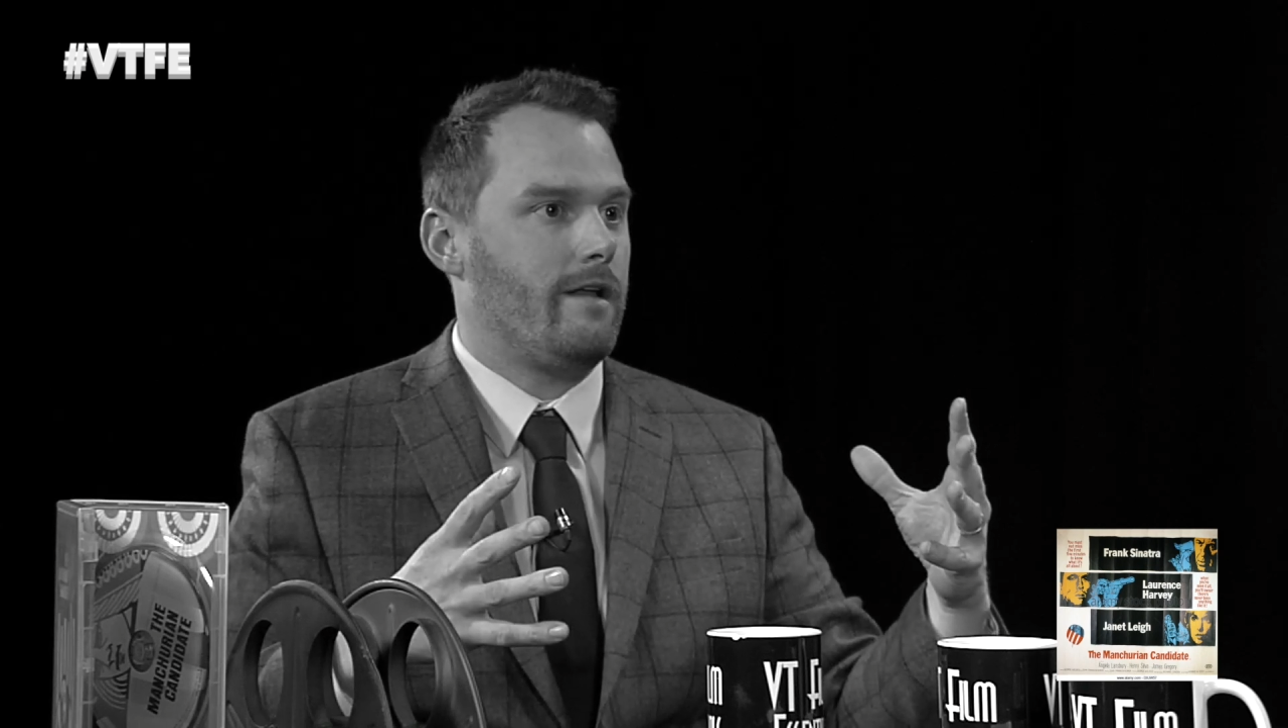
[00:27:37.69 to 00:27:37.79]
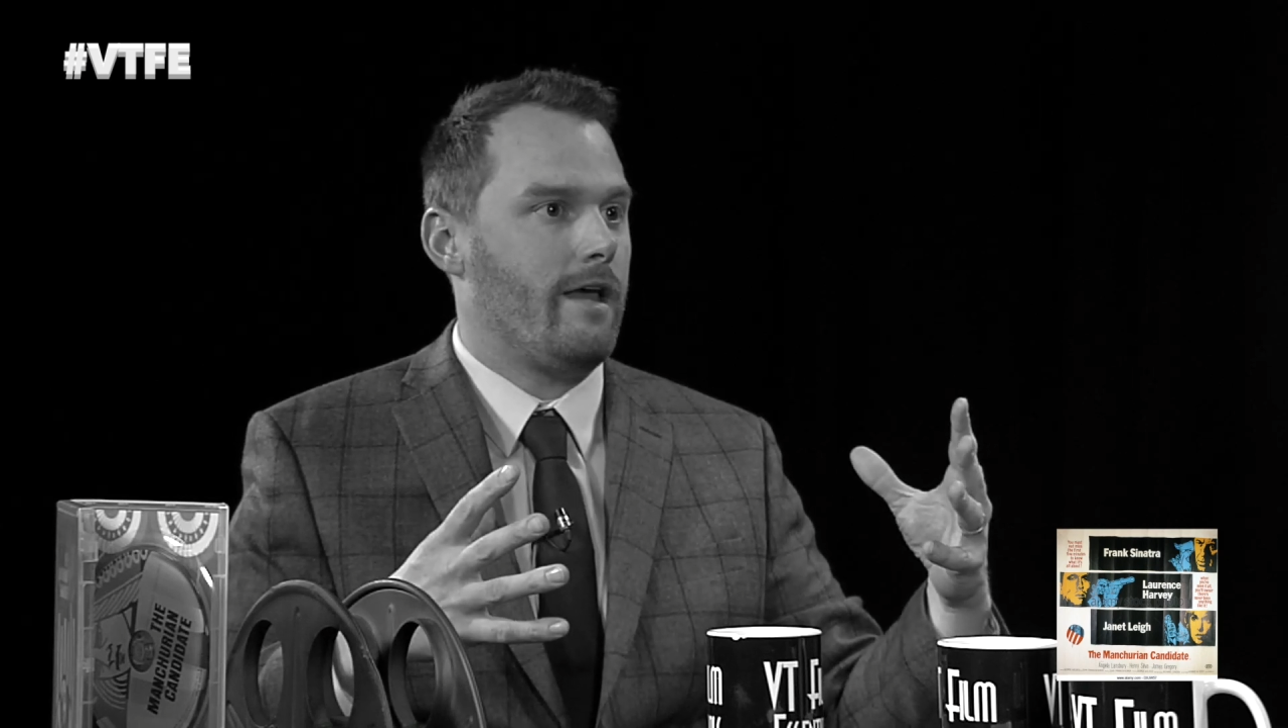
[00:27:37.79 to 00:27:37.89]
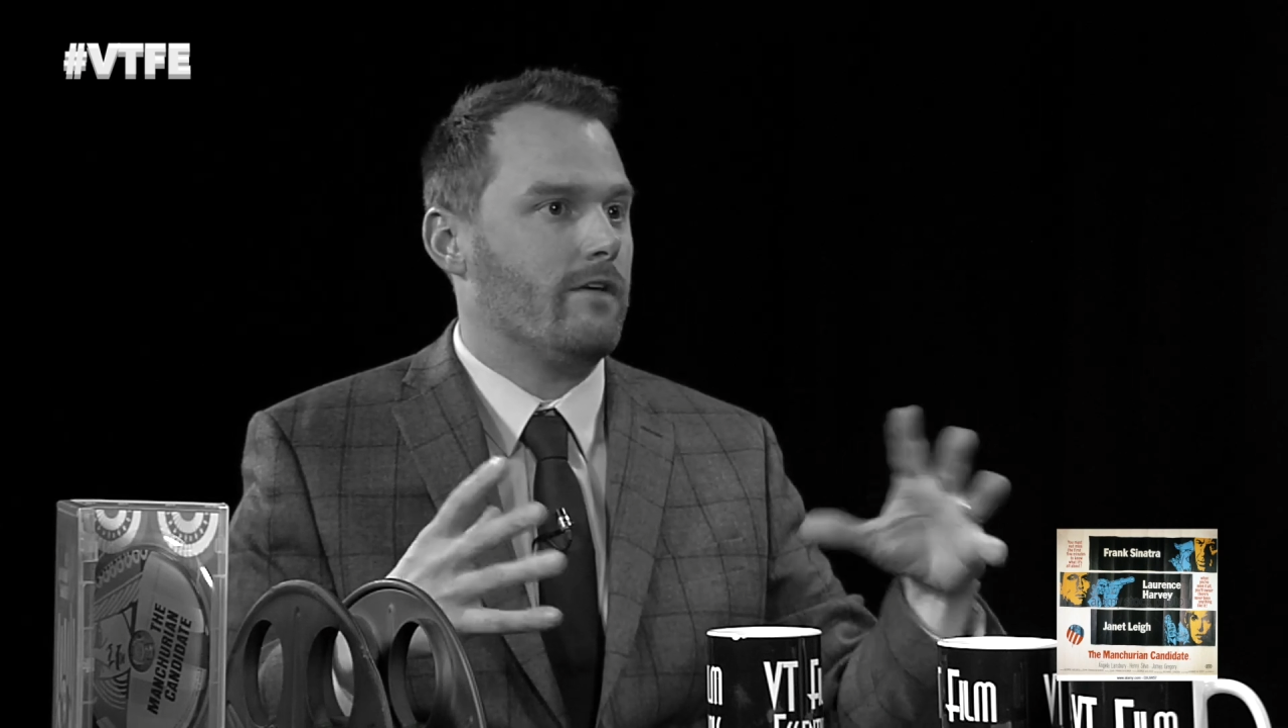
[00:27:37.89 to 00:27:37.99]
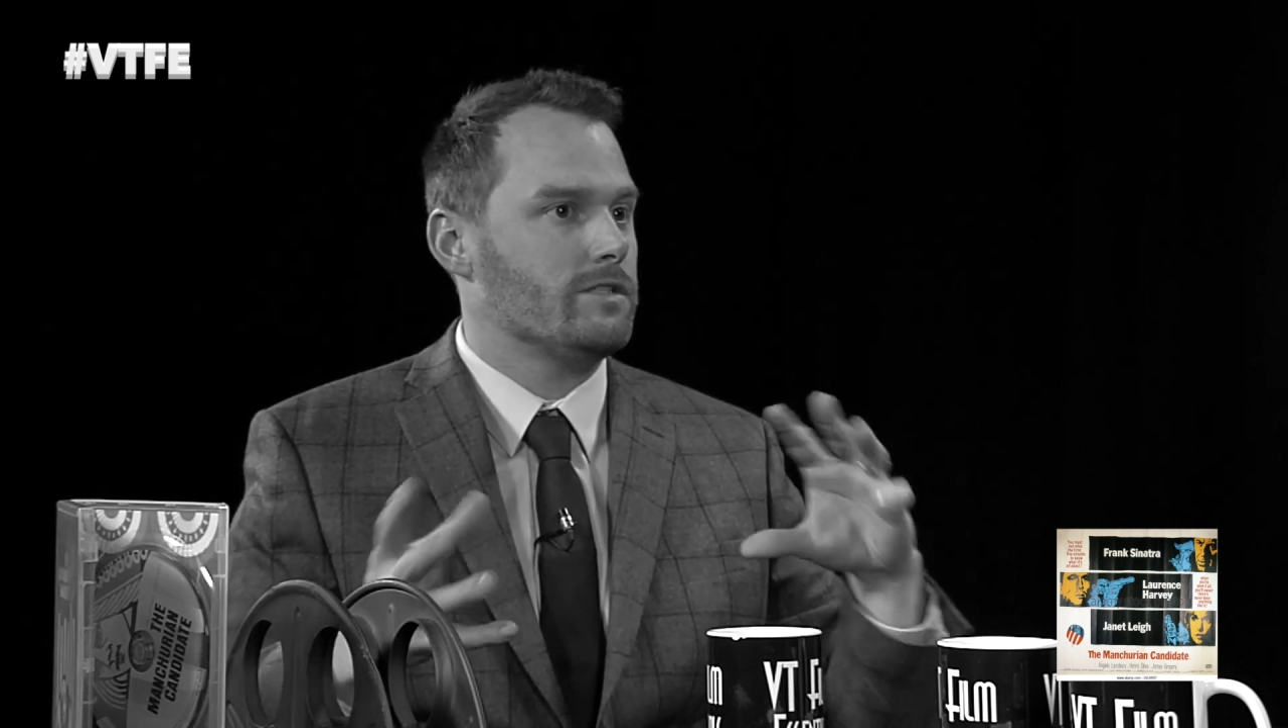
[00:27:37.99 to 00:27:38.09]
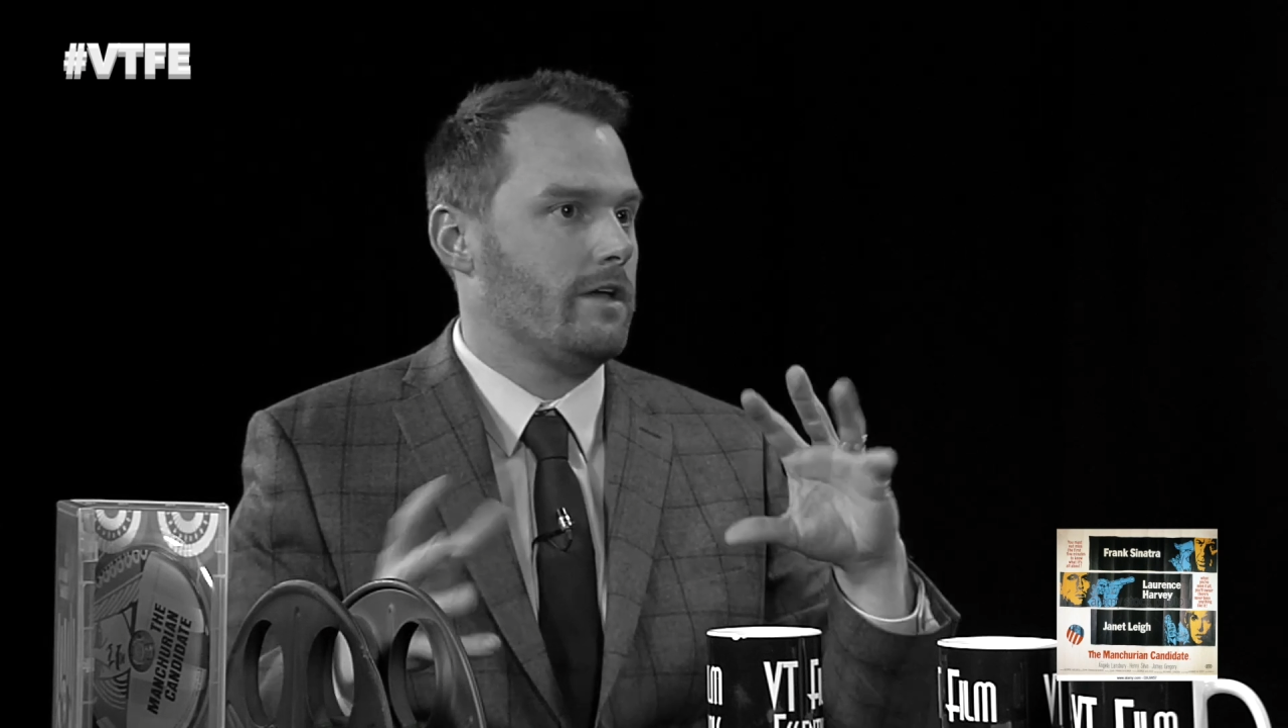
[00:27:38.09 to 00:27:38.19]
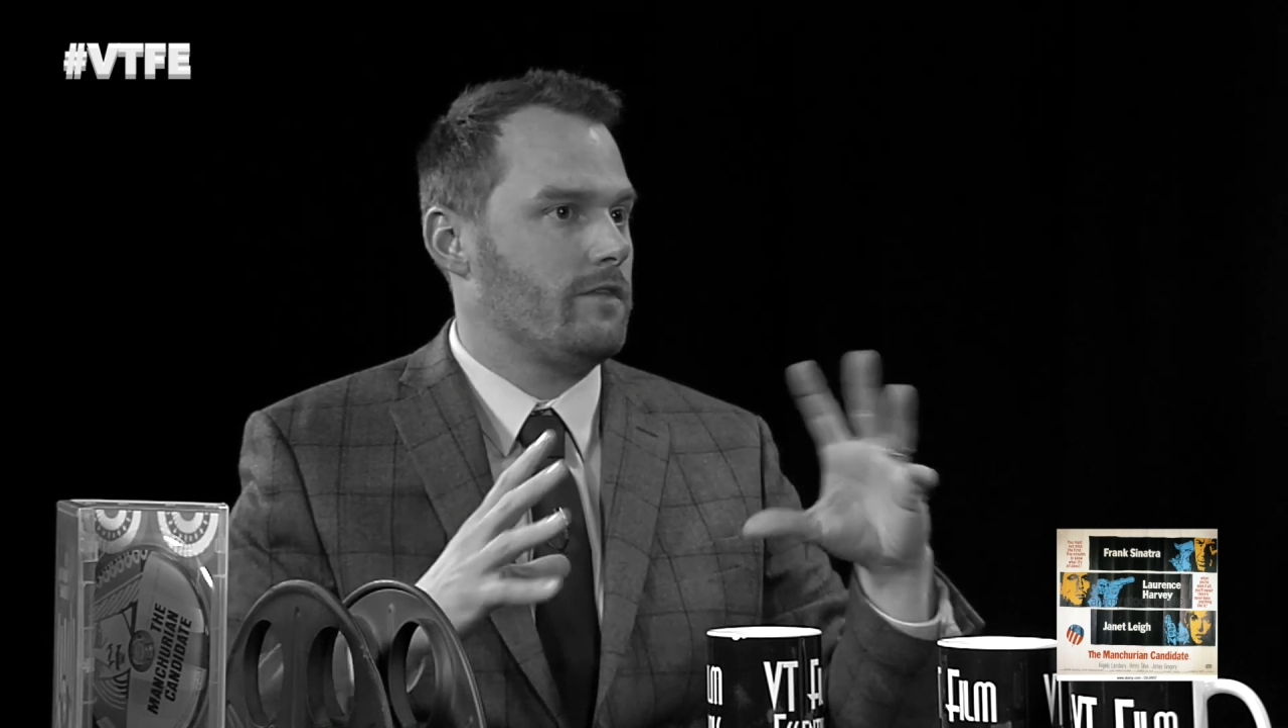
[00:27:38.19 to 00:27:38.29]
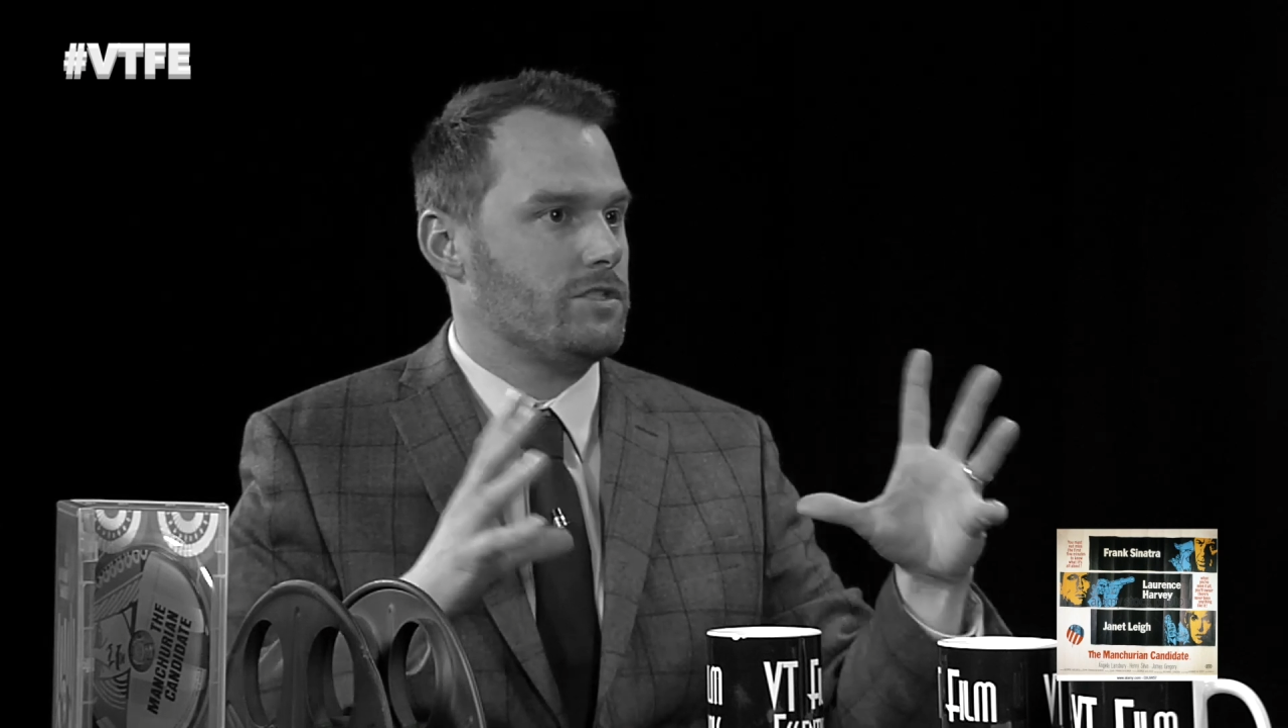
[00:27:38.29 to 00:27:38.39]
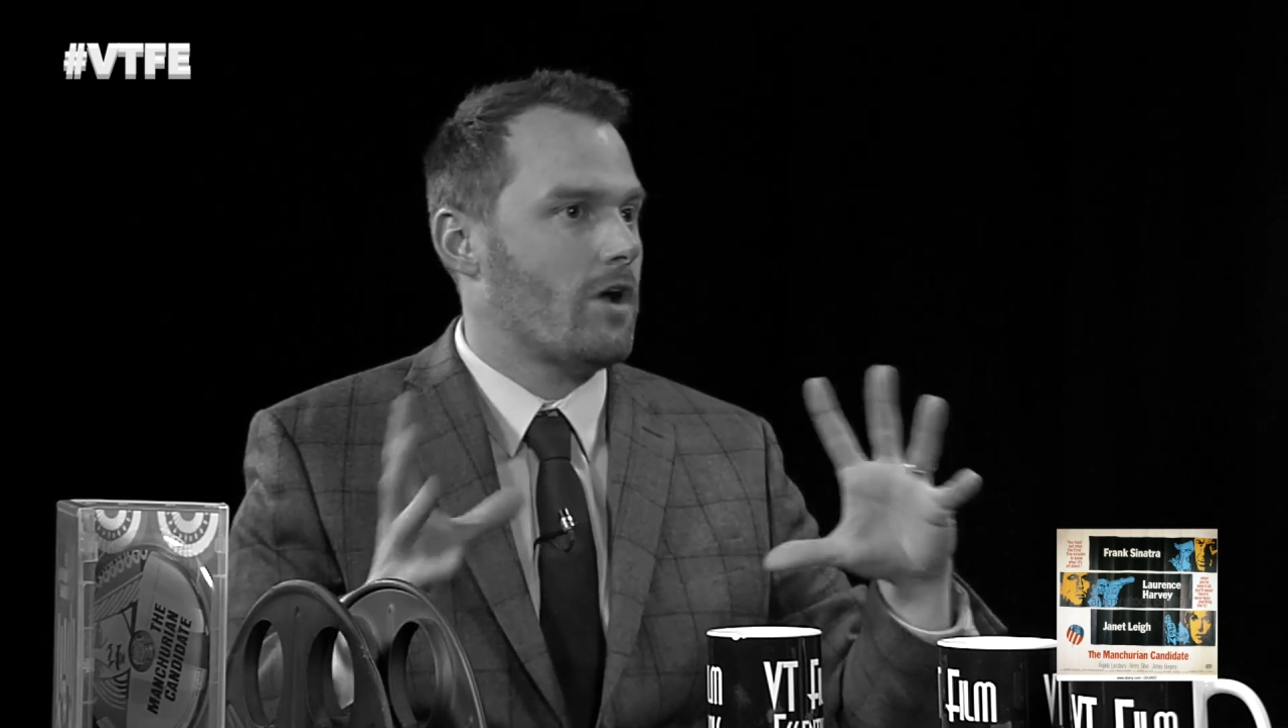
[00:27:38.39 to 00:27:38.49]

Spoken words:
And there's like this